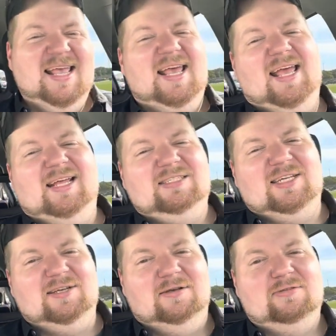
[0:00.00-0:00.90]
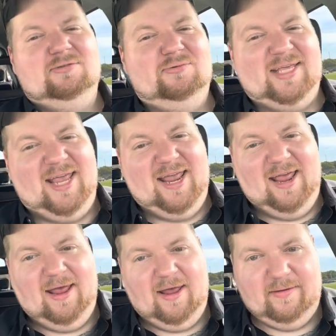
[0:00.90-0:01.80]
And she goes, we can't
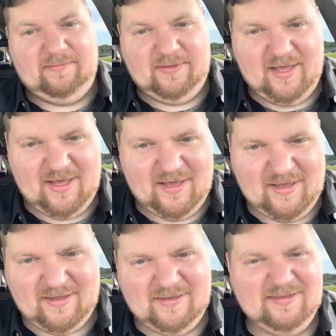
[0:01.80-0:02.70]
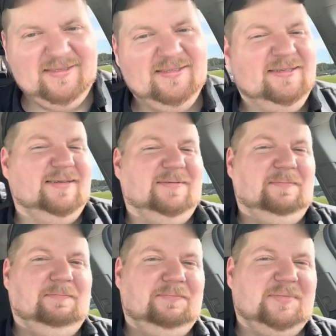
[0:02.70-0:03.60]
have that.
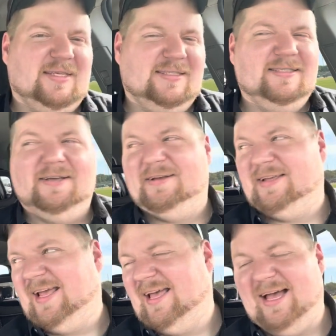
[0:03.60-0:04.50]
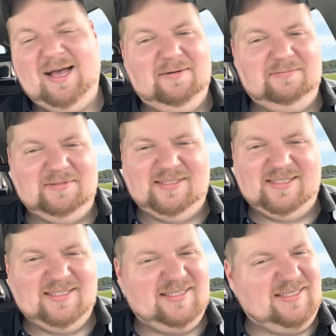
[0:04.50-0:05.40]
So yeah, I was
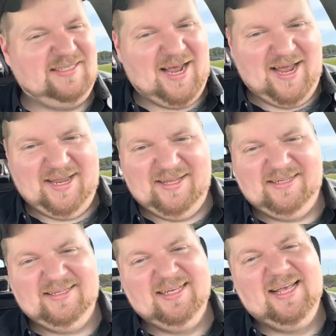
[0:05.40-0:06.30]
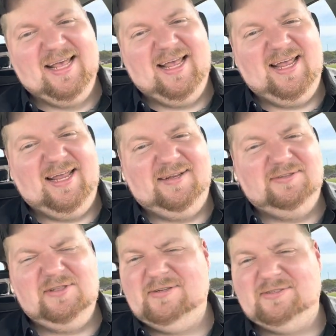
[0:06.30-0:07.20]
just dying. And
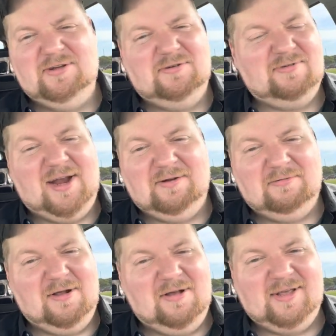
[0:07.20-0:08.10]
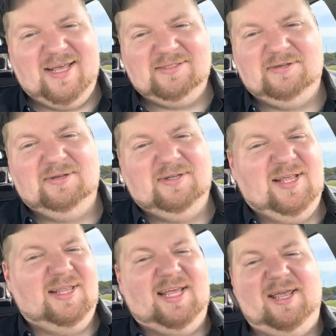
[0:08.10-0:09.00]
there's no right or wrong answer. And
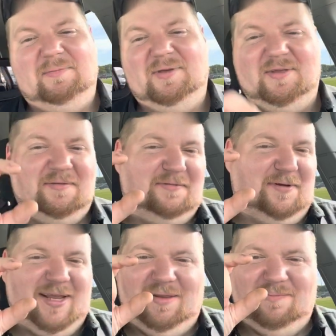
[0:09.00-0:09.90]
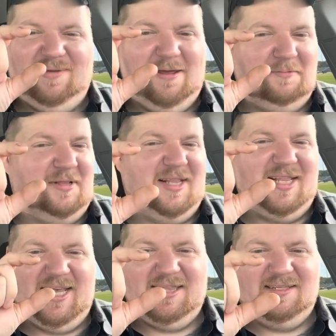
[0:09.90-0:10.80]
then they give me a freaking pamphlet
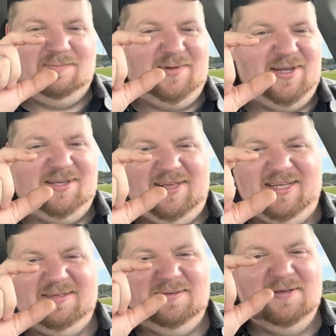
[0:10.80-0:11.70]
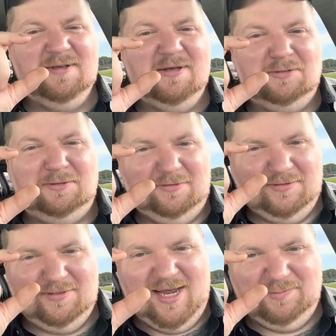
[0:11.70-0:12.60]
like this big, like
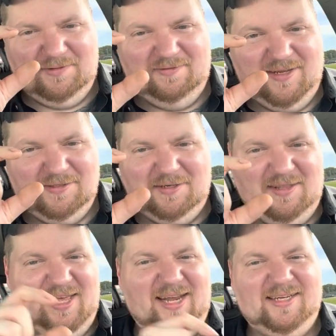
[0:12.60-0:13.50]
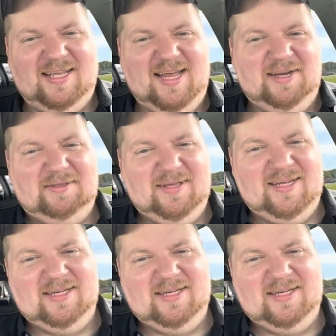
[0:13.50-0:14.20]
suicide prevention line kind of thing.